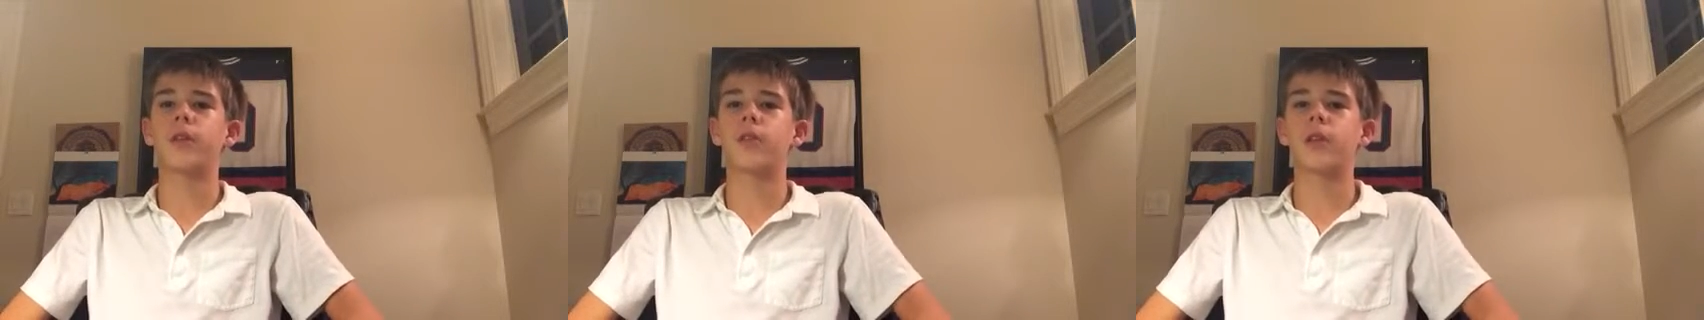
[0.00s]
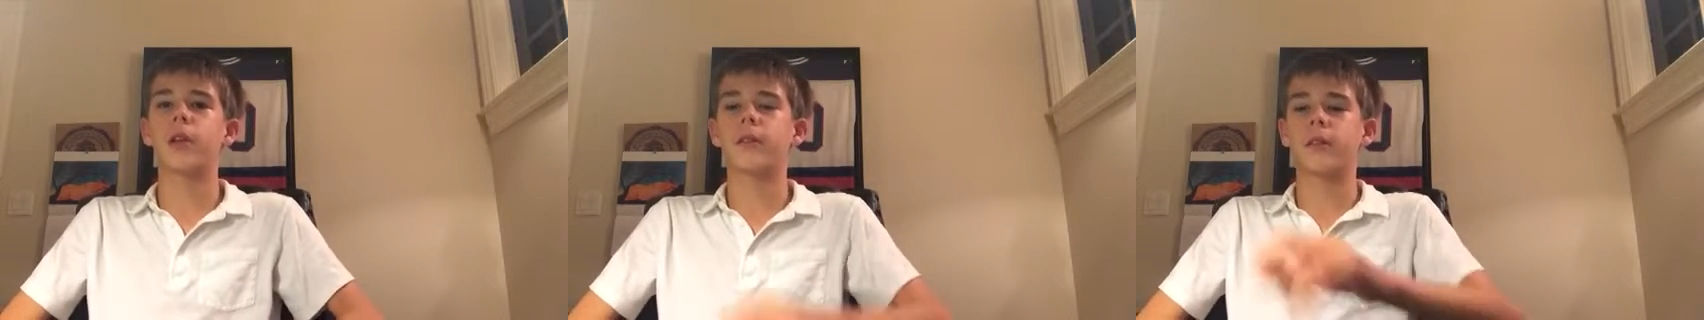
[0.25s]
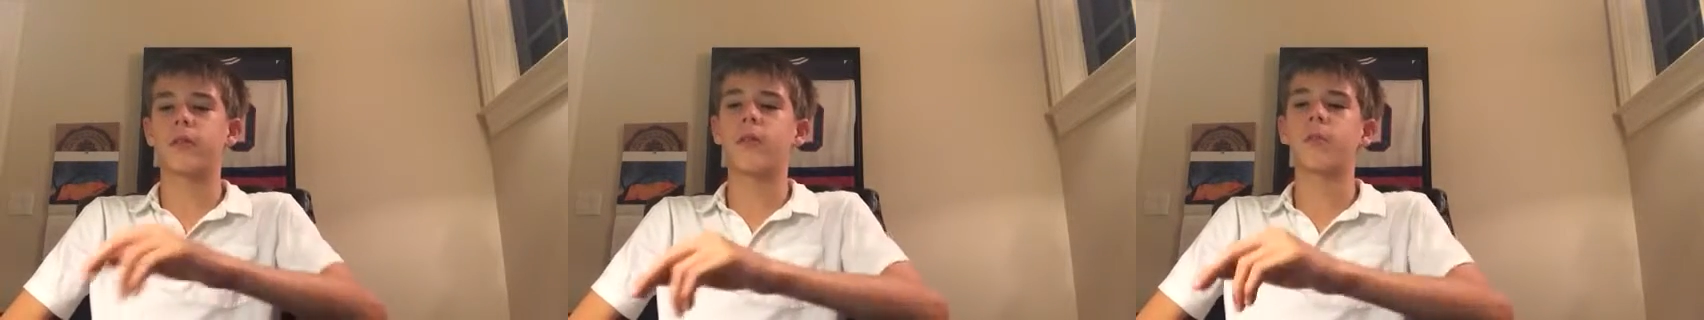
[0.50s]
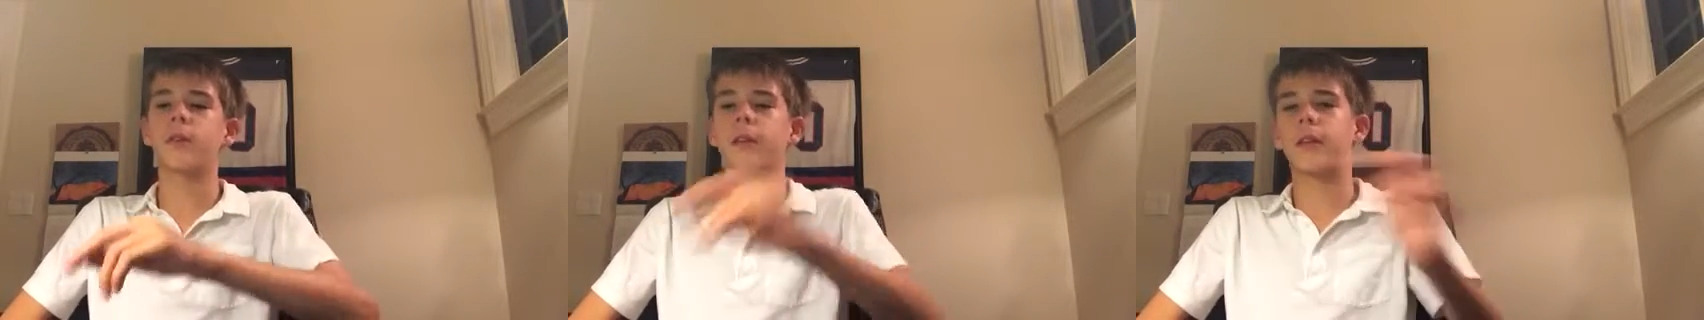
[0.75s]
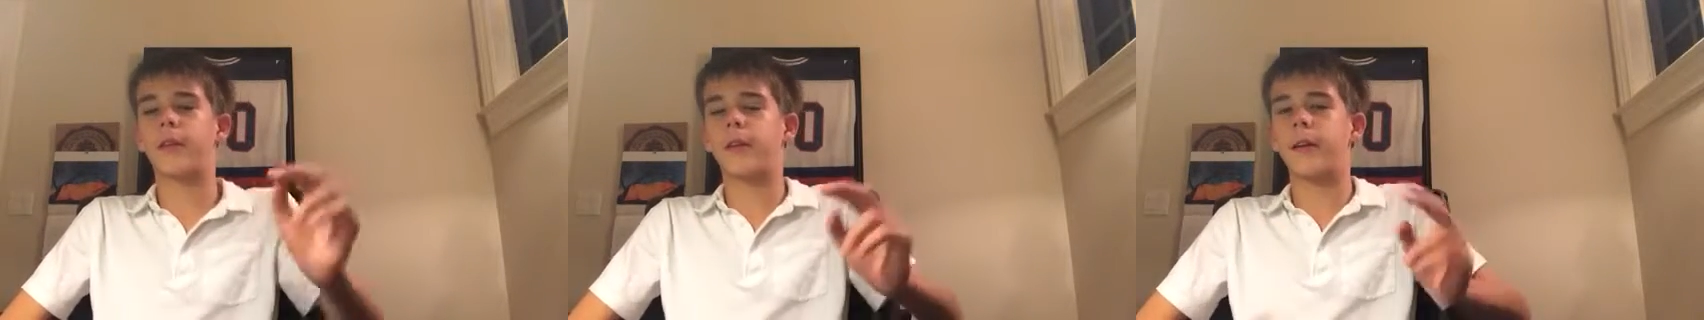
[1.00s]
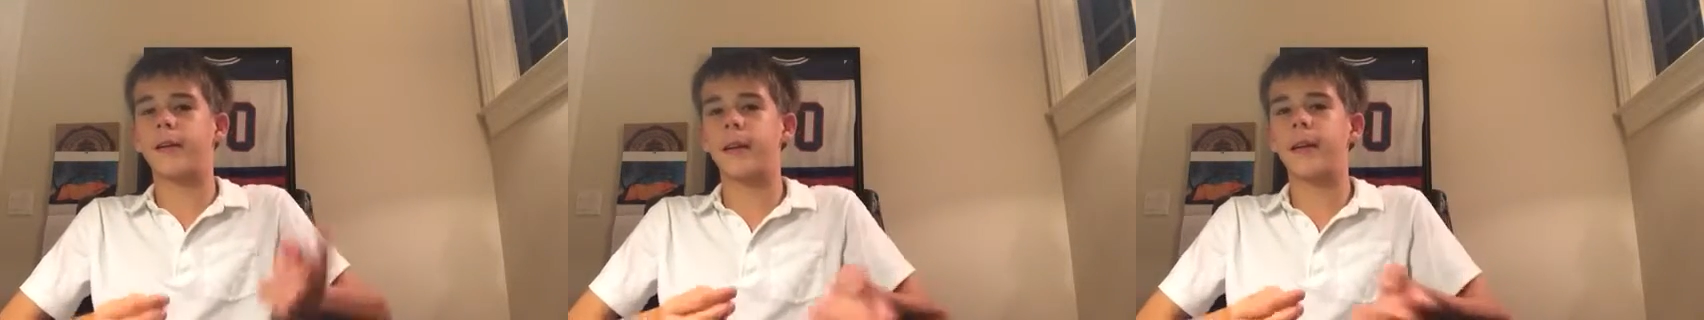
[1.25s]
Nucleus and chromatin, they
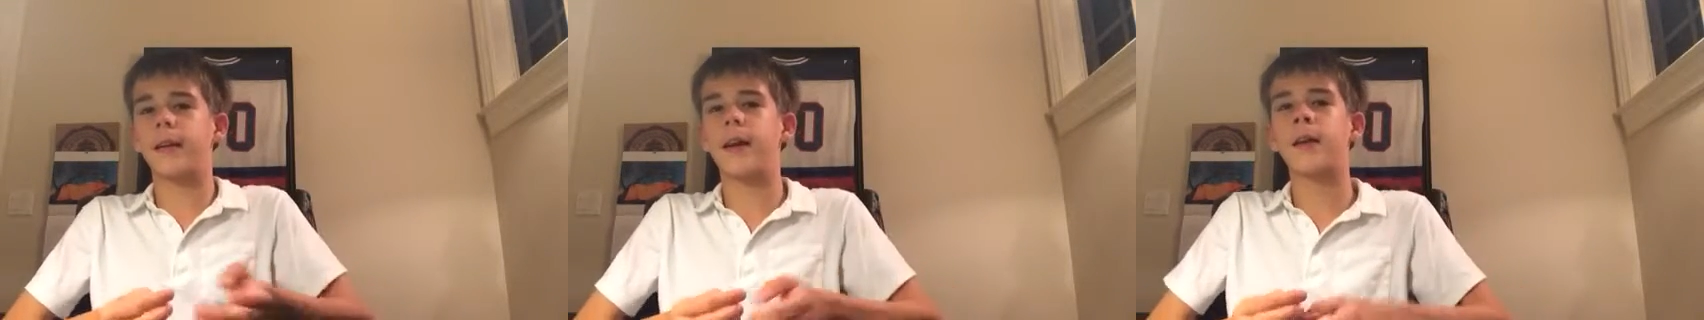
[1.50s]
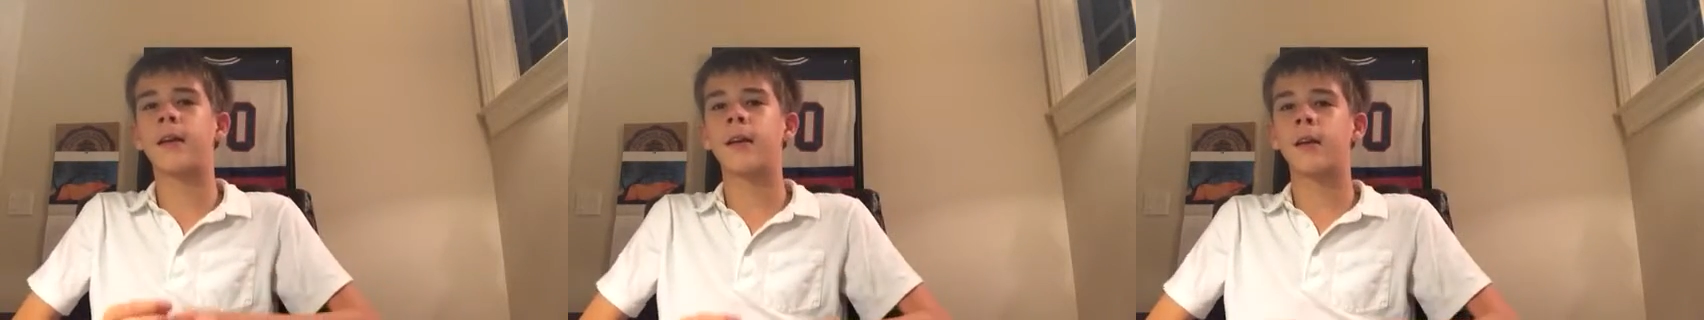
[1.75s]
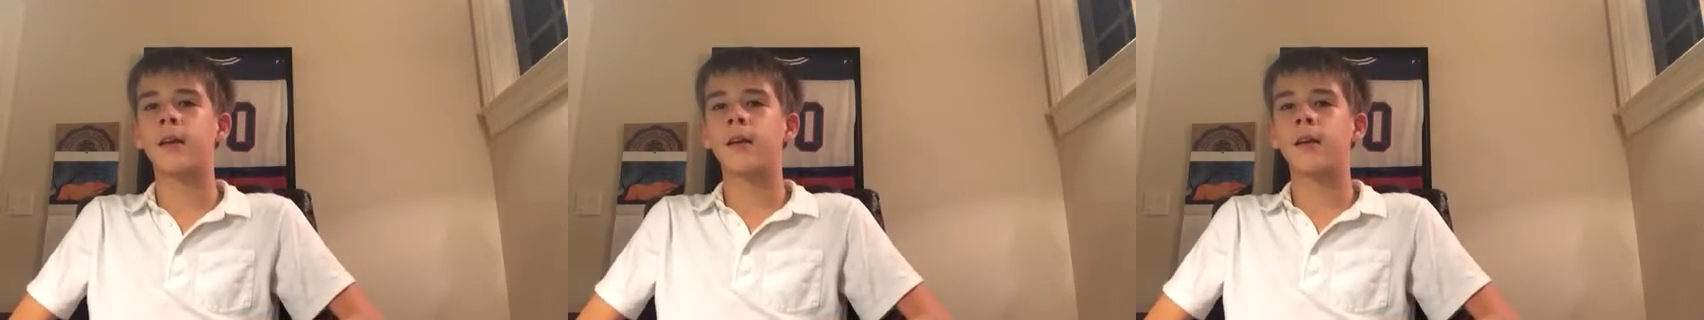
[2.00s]
create DNA.